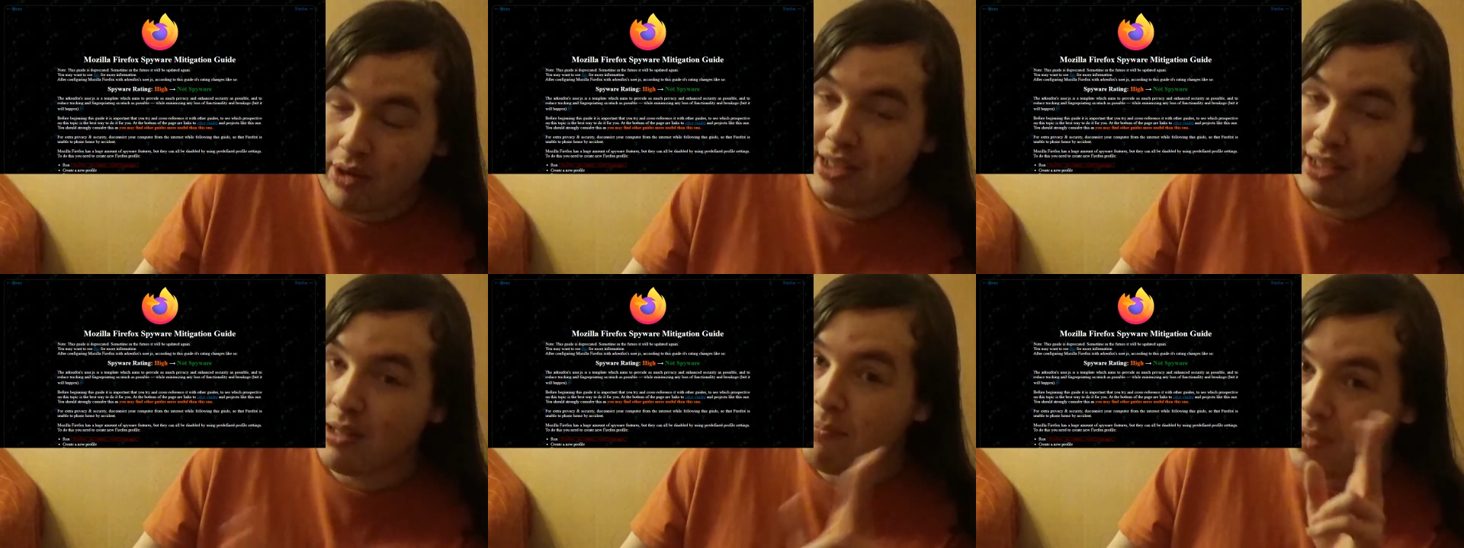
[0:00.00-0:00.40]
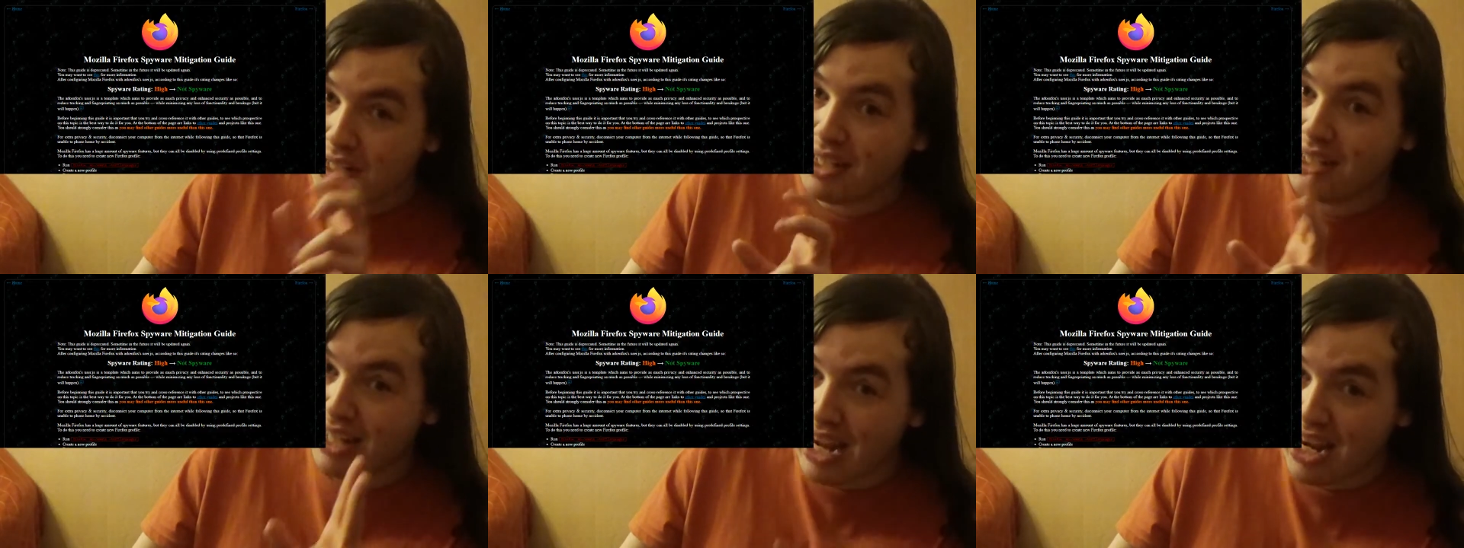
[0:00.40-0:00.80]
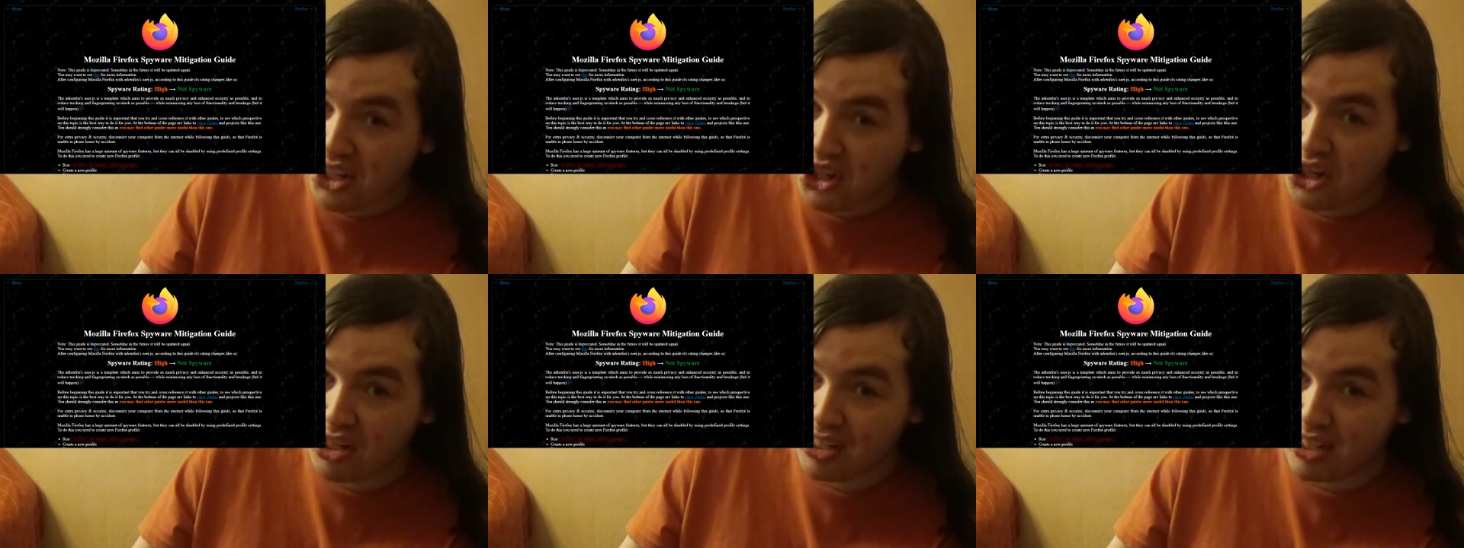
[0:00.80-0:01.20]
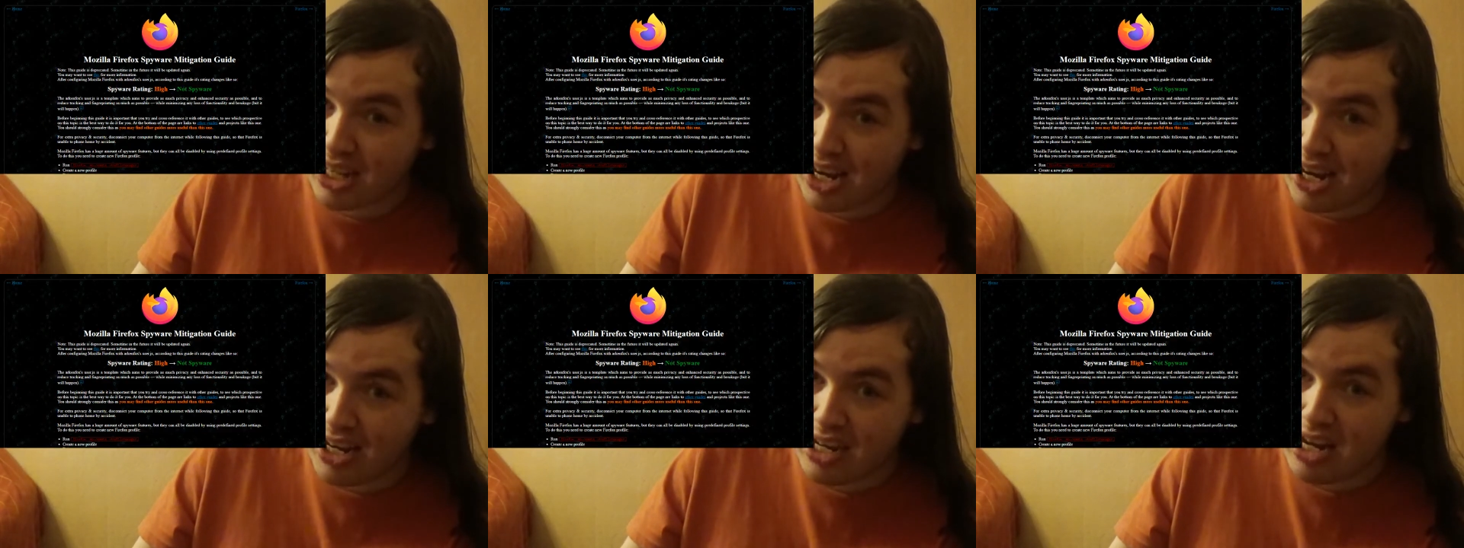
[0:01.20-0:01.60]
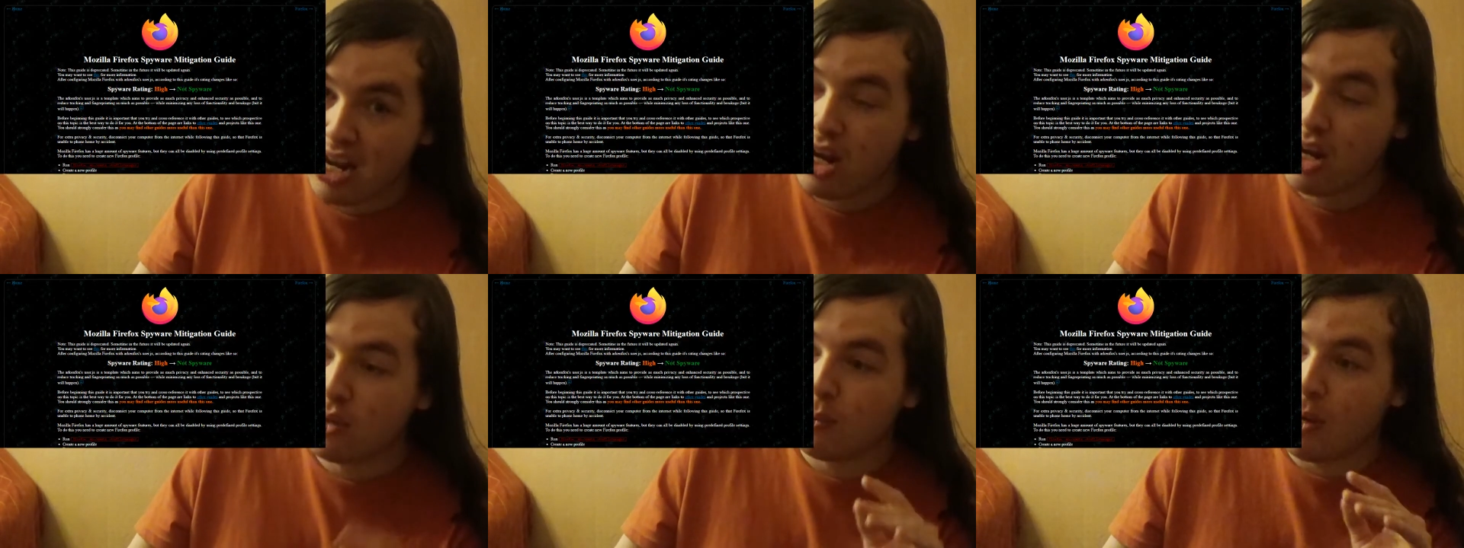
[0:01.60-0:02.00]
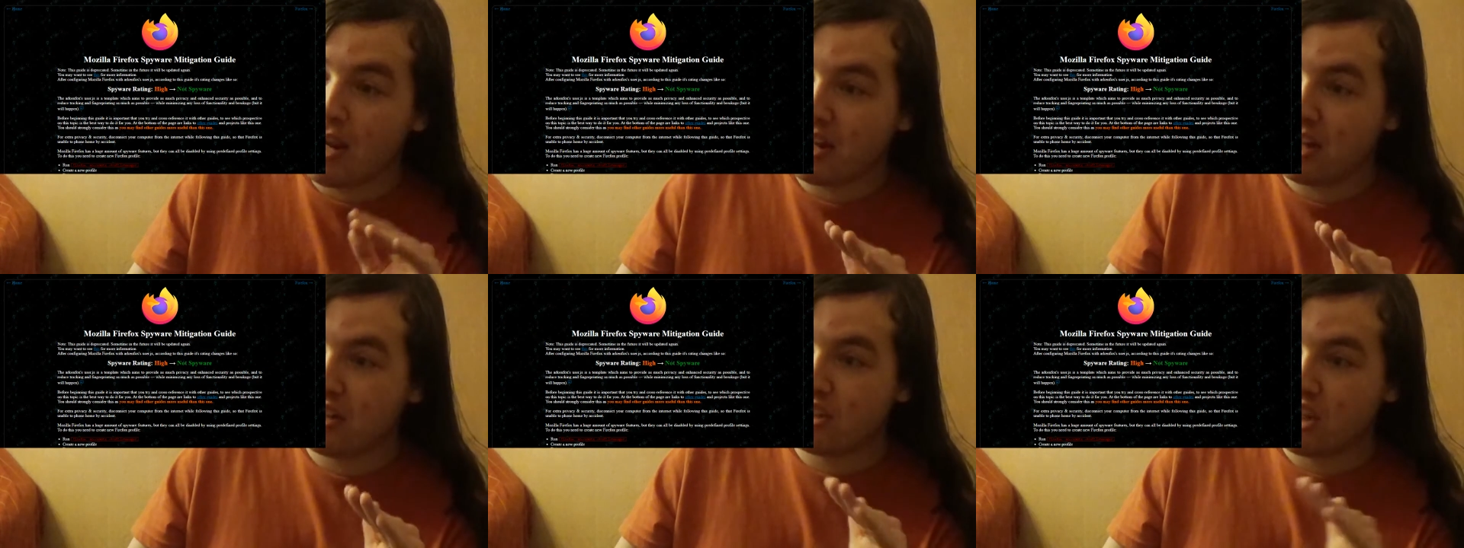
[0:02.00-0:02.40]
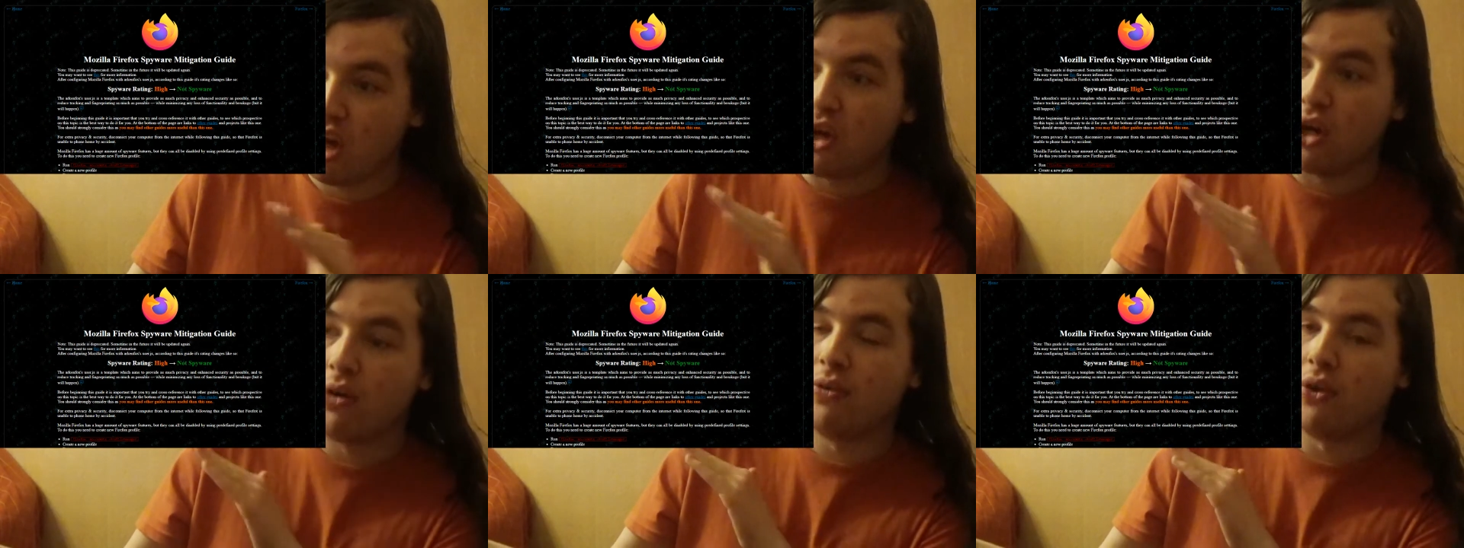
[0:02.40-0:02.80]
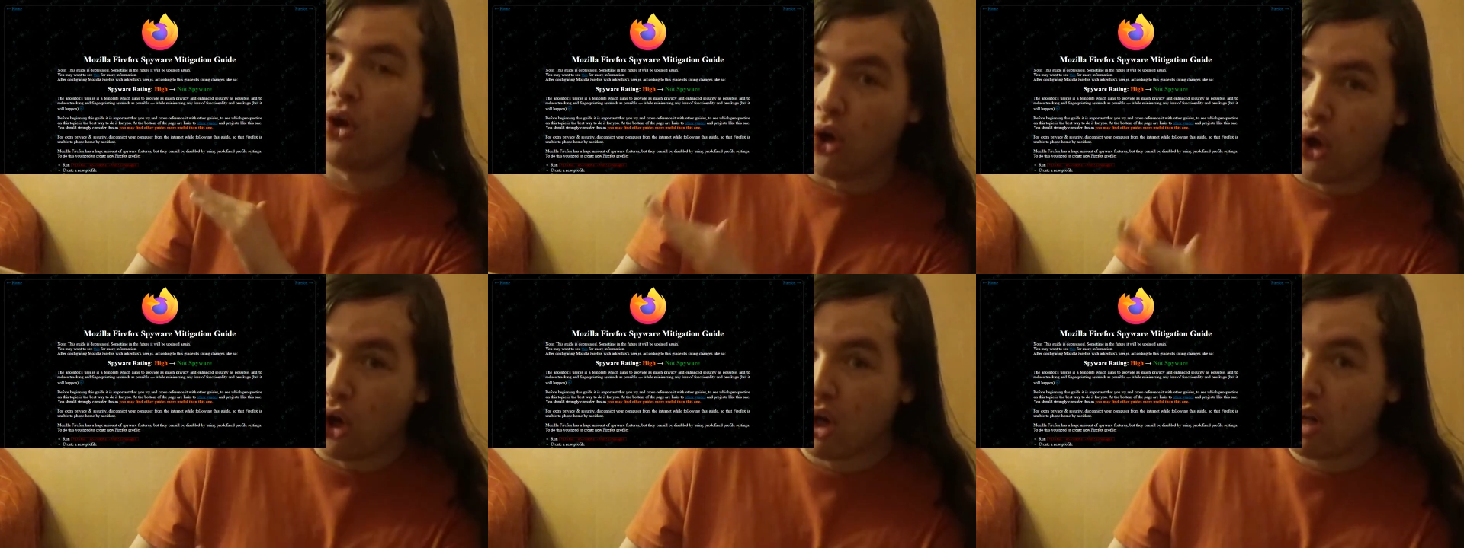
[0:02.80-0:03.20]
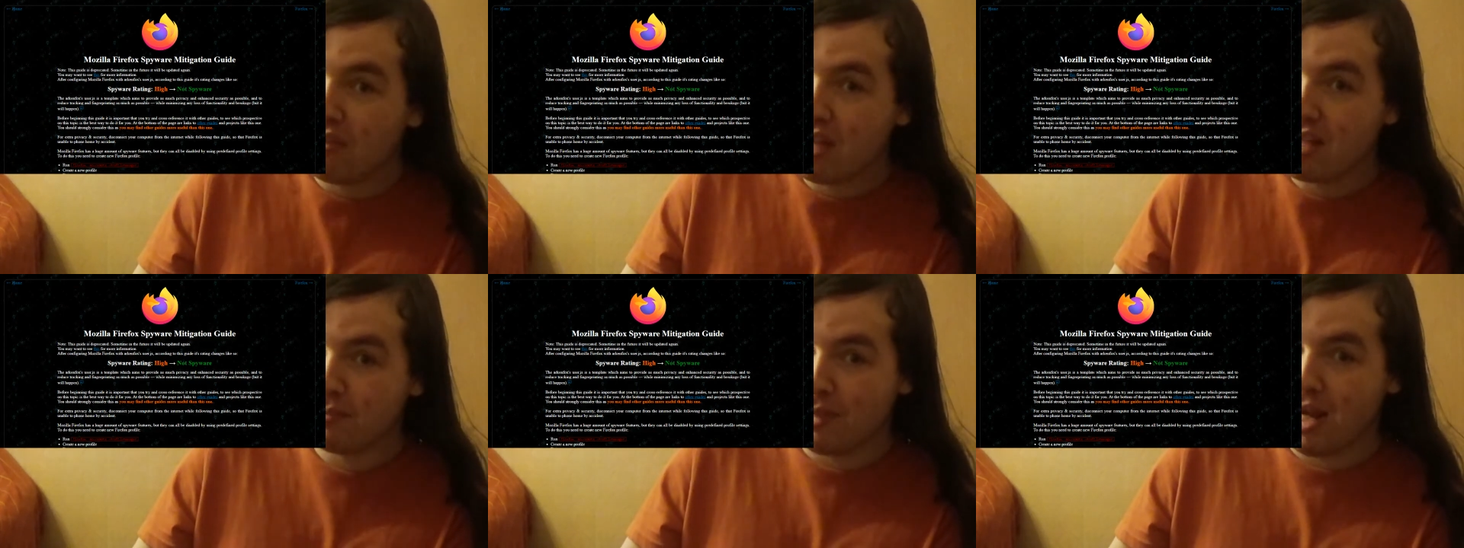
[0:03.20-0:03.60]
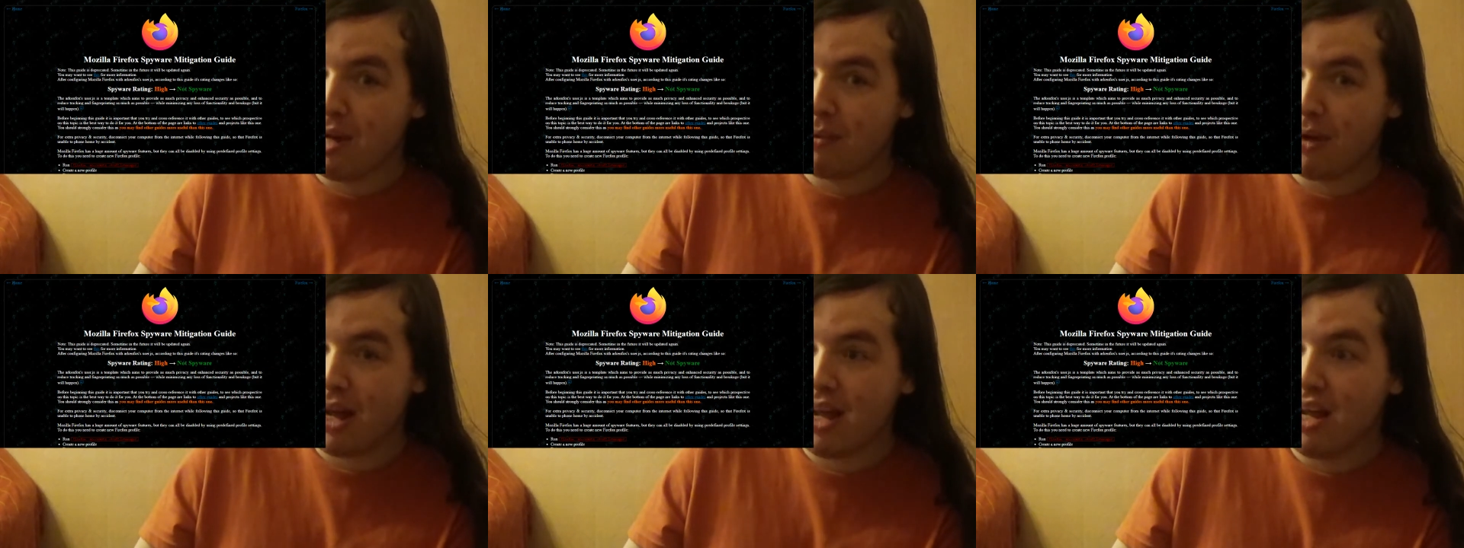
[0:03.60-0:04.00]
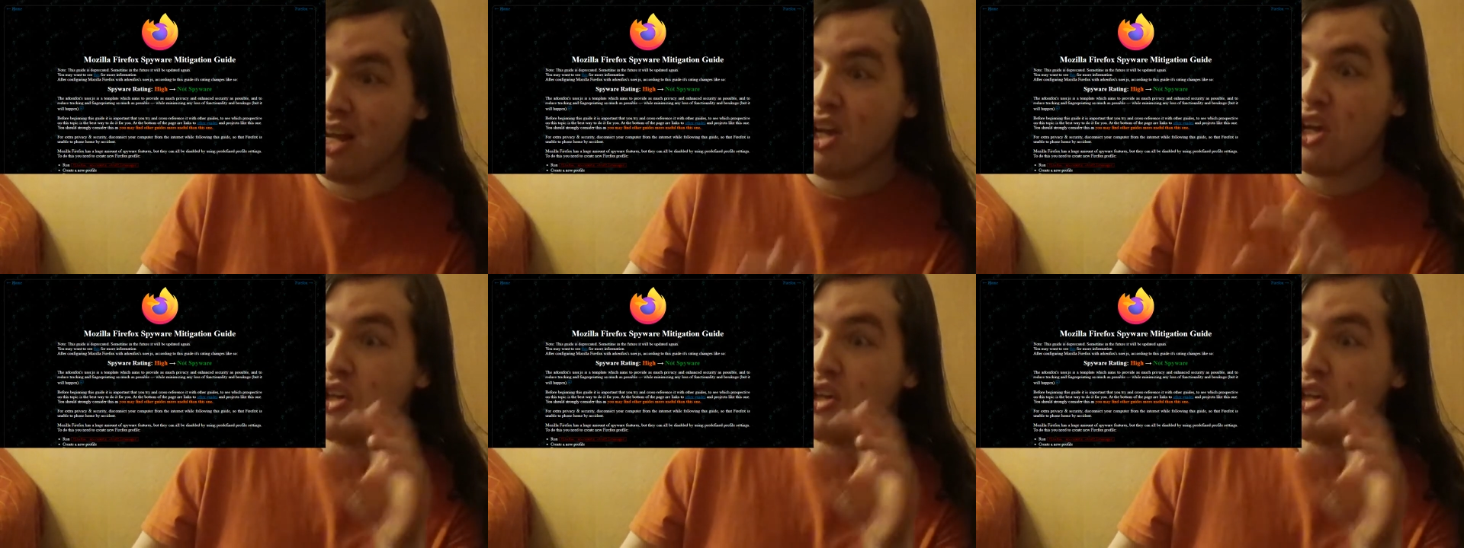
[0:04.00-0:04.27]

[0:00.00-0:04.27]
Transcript: is a mitigation guide where you can turn off all of the spyware.